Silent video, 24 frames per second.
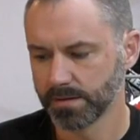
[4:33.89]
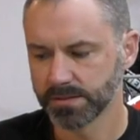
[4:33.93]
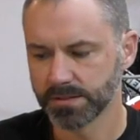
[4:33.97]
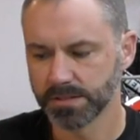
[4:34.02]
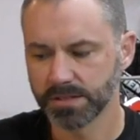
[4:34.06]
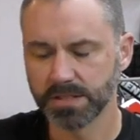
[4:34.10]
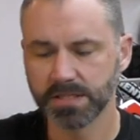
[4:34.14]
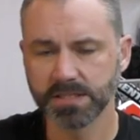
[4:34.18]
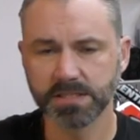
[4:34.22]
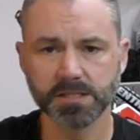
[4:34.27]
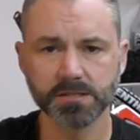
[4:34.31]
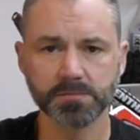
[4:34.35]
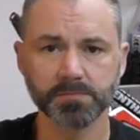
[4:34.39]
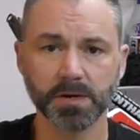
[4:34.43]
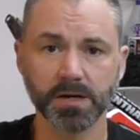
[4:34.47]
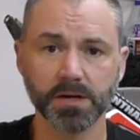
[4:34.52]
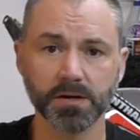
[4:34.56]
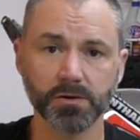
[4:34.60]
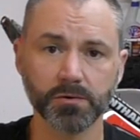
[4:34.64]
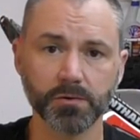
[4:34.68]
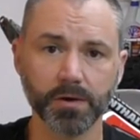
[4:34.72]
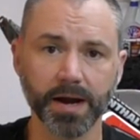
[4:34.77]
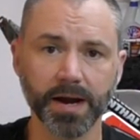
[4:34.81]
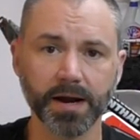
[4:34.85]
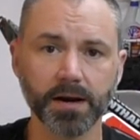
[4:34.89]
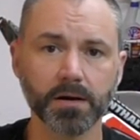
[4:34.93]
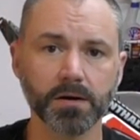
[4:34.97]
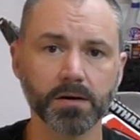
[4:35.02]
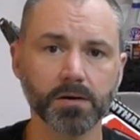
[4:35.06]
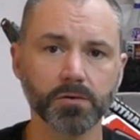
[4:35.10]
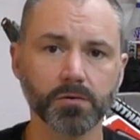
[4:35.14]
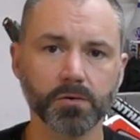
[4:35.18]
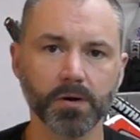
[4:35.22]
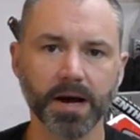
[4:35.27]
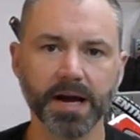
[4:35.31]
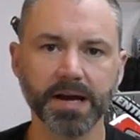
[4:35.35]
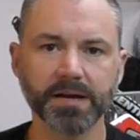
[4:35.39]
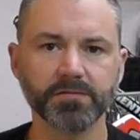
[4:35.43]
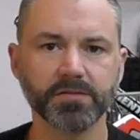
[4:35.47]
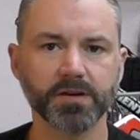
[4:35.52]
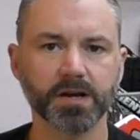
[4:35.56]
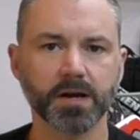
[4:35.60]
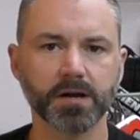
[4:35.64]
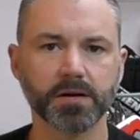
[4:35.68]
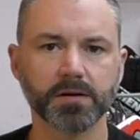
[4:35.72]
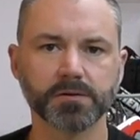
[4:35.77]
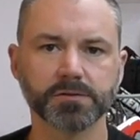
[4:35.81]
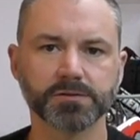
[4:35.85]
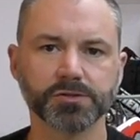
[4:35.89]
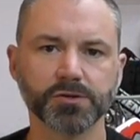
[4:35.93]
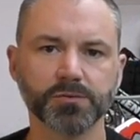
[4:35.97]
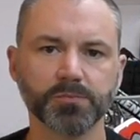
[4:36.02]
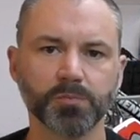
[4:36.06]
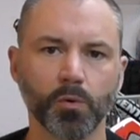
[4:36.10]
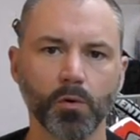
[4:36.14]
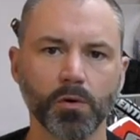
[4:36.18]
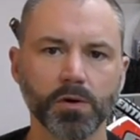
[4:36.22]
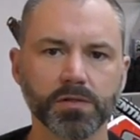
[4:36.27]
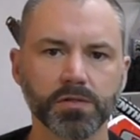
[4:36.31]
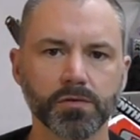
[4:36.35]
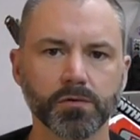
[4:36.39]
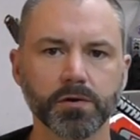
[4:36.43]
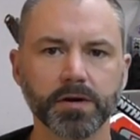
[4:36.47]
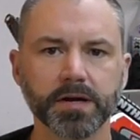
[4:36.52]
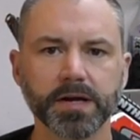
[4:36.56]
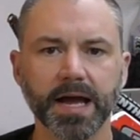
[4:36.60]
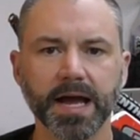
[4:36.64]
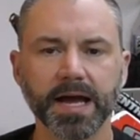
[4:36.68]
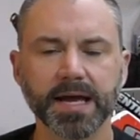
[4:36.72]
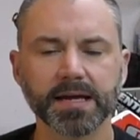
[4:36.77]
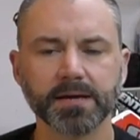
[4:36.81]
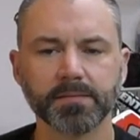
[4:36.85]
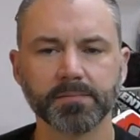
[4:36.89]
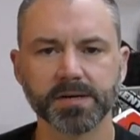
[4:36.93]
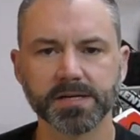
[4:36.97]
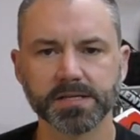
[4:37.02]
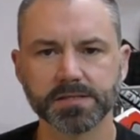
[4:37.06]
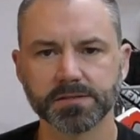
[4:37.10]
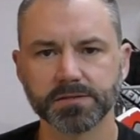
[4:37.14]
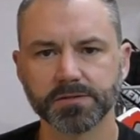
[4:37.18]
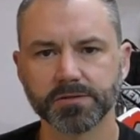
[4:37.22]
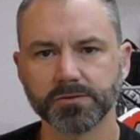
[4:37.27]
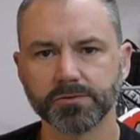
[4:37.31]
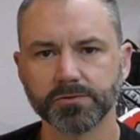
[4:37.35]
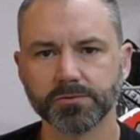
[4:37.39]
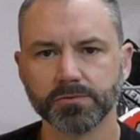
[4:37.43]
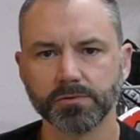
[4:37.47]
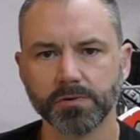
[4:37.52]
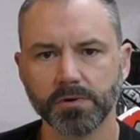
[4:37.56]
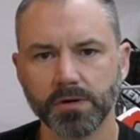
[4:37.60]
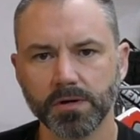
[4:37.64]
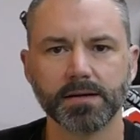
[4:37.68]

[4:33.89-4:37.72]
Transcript: So this is my new Airoh Aviator 2.3 AMS2.